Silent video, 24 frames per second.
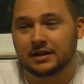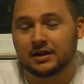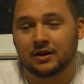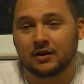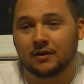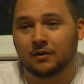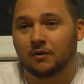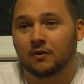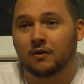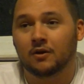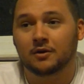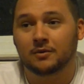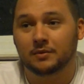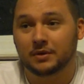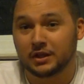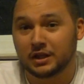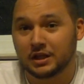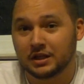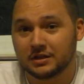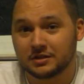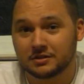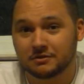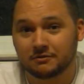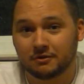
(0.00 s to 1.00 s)
along with
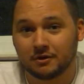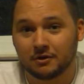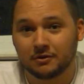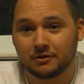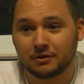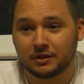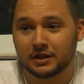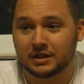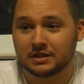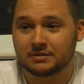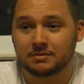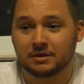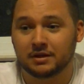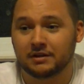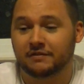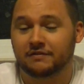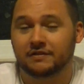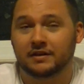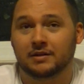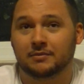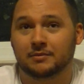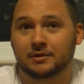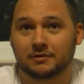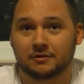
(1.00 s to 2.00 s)
his growth has been a
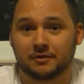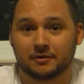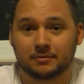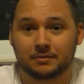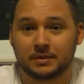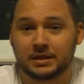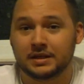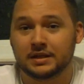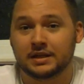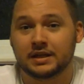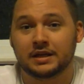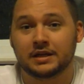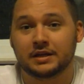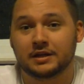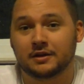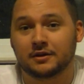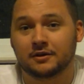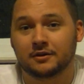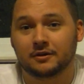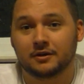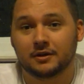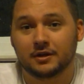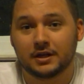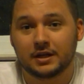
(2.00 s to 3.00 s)
family growth. Me and
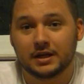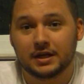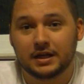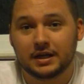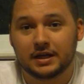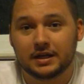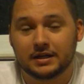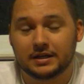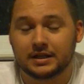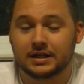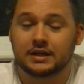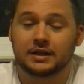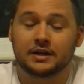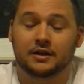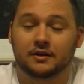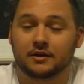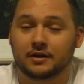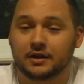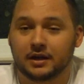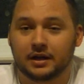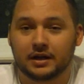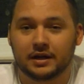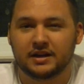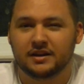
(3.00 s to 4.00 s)
Danielle, Danielle
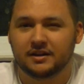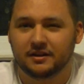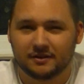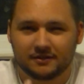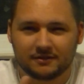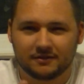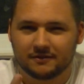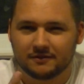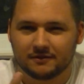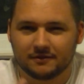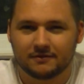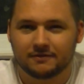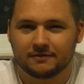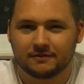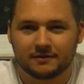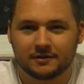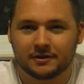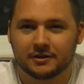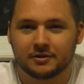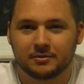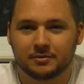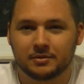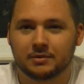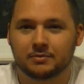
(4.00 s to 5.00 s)
and I,
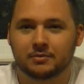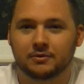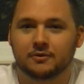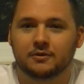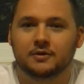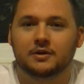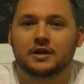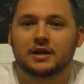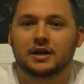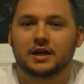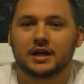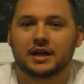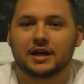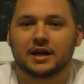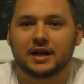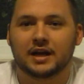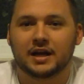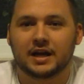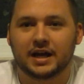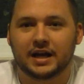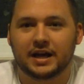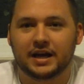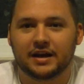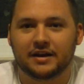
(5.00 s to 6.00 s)
fuck you people,
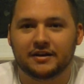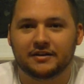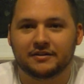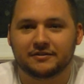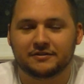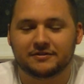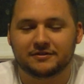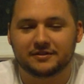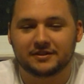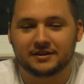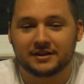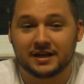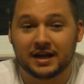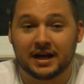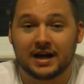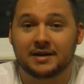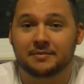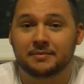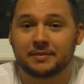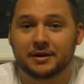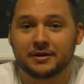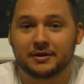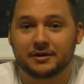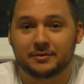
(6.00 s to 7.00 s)
have
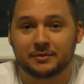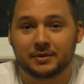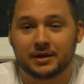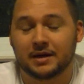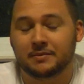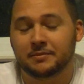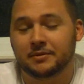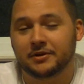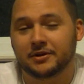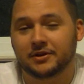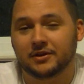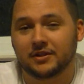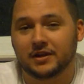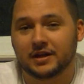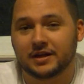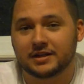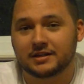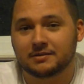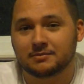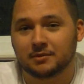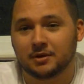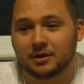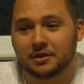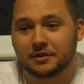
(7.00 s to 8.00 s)
gotten married. We got married
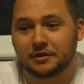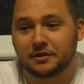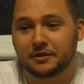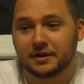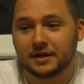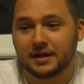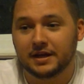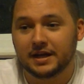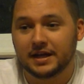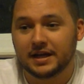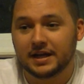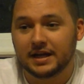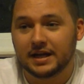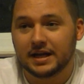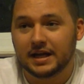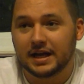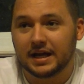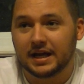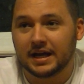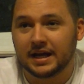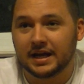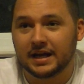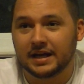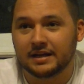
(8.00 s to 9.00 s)
last month
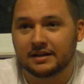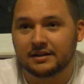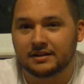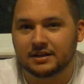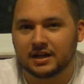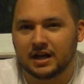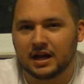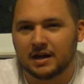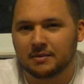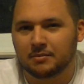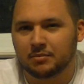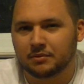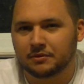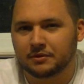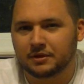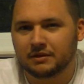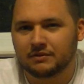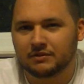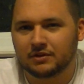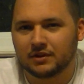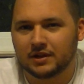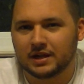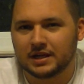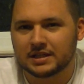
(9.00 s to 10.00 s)
and I believe
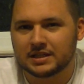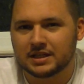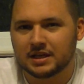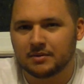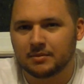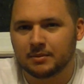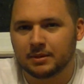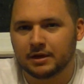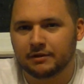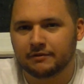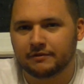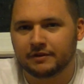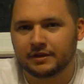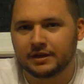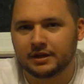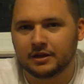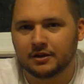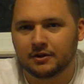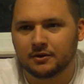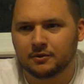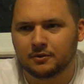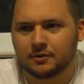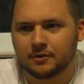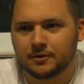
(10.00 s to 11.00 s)
the last time I made a
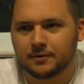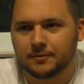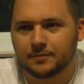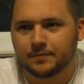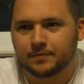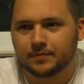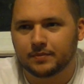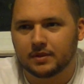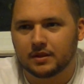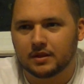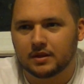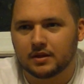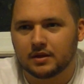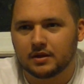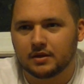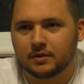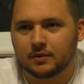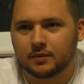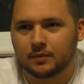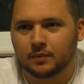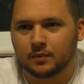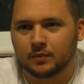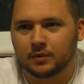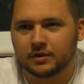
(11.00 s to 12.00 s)
video
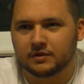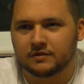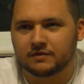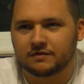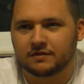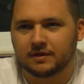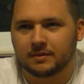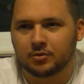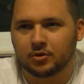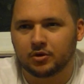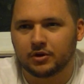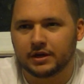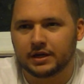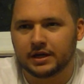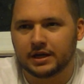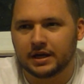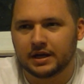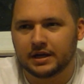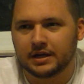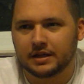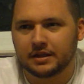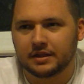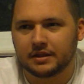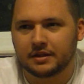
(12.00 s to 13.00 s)
was February
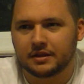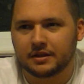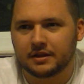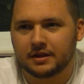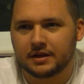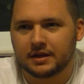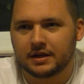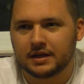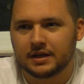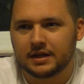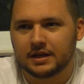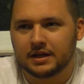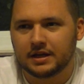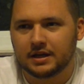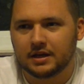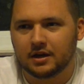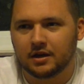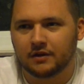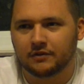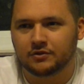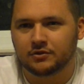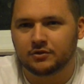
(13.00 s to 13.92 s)
9th of